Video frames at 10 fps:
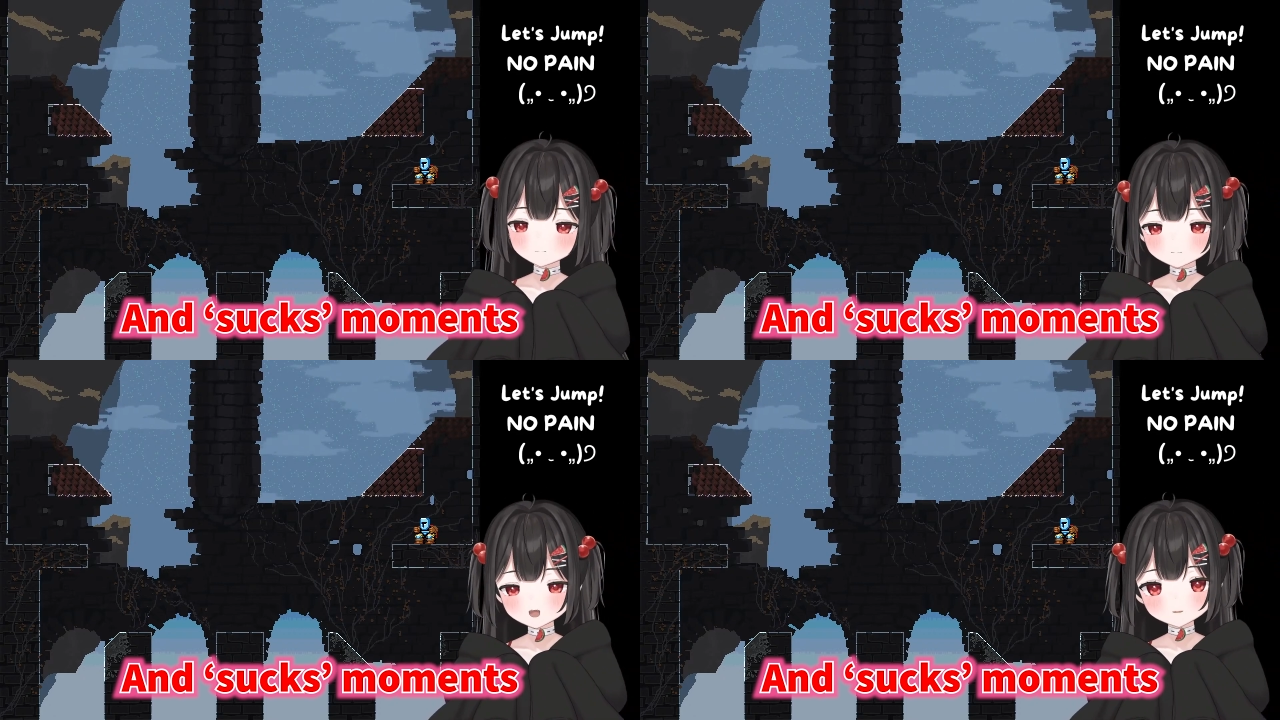
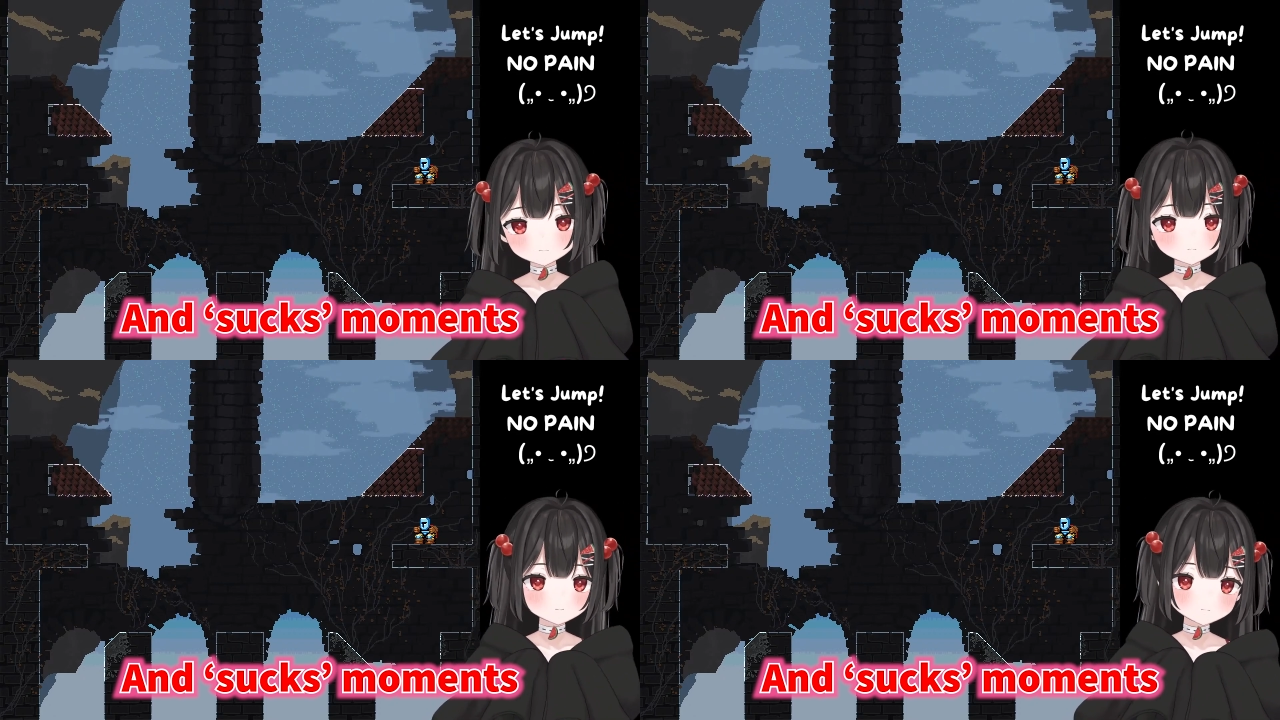sucks
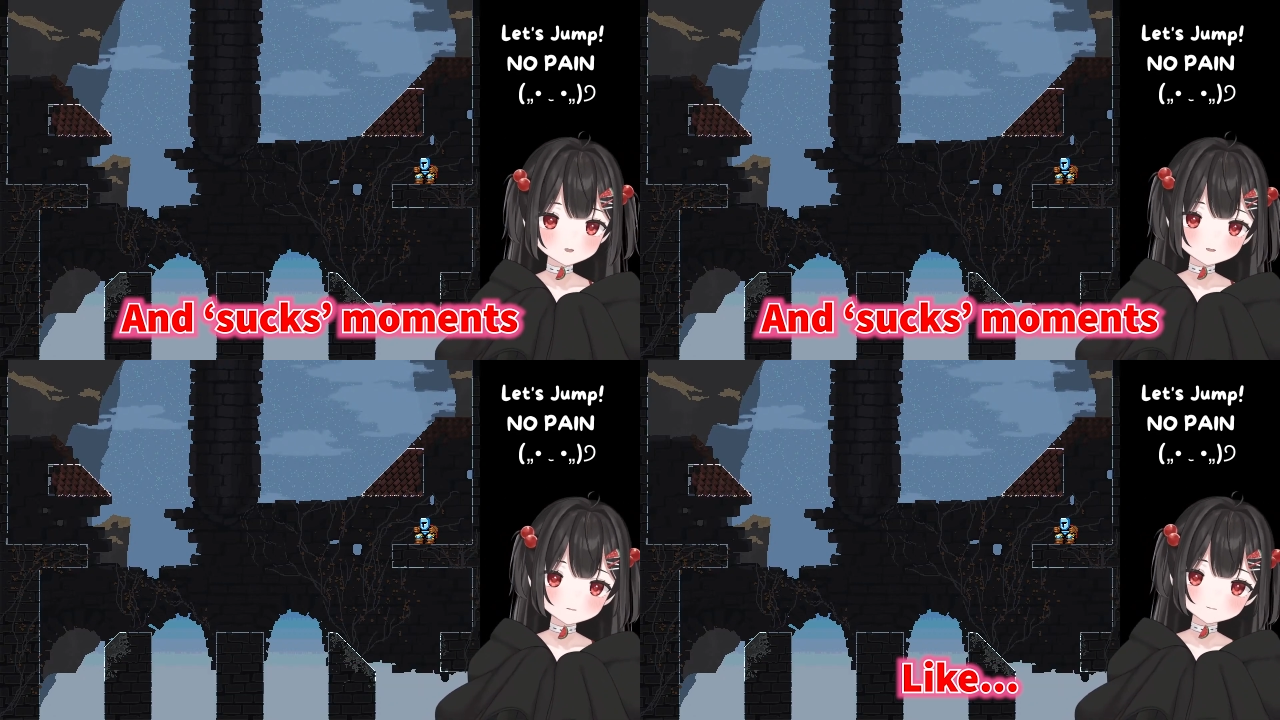
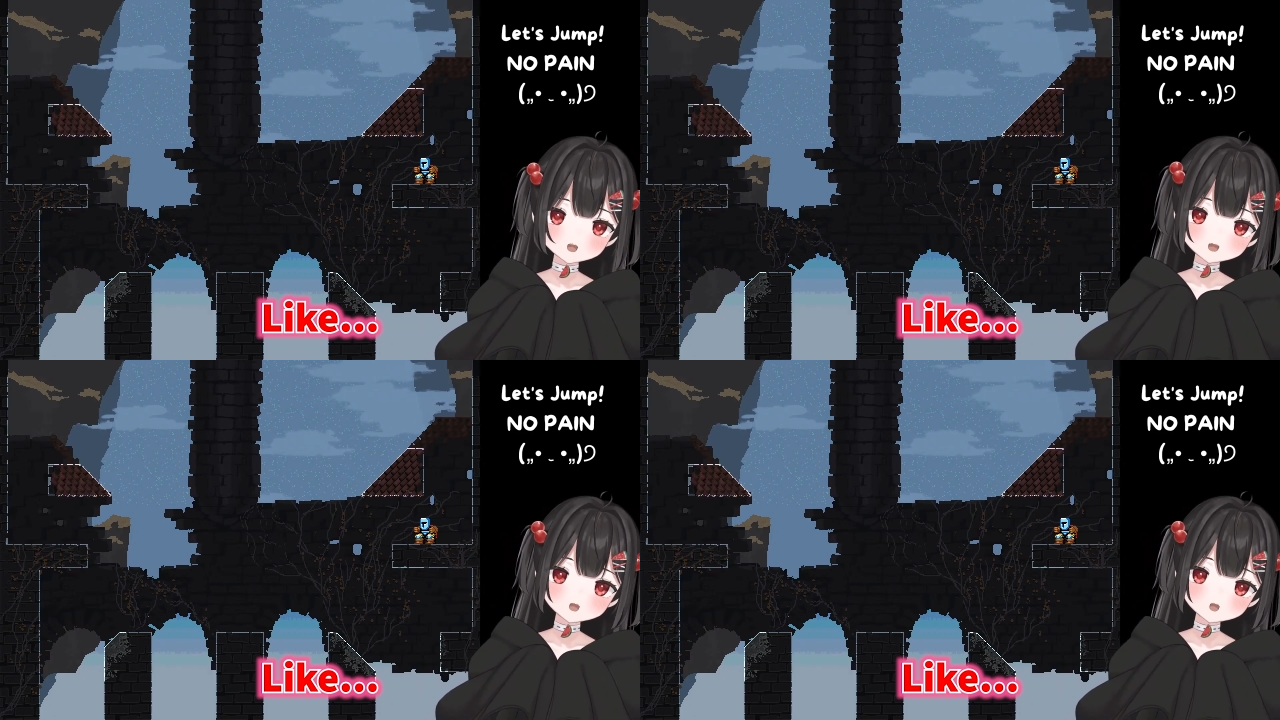moments.
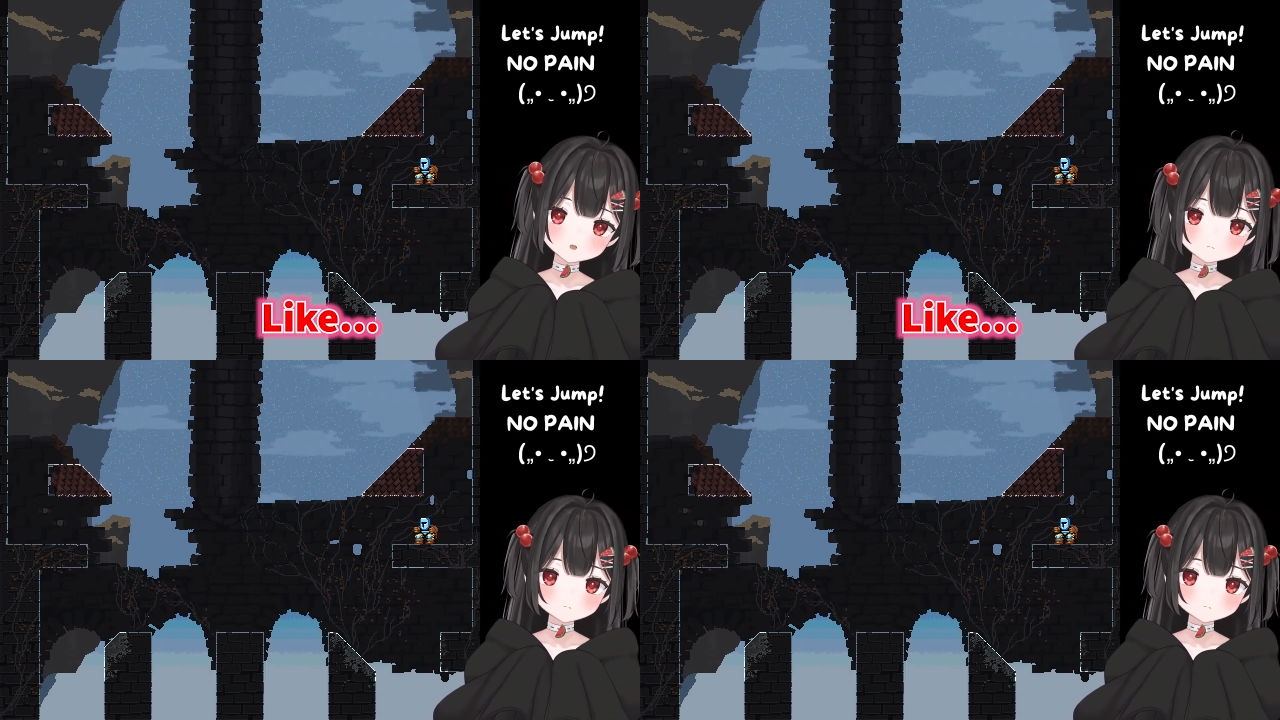Like,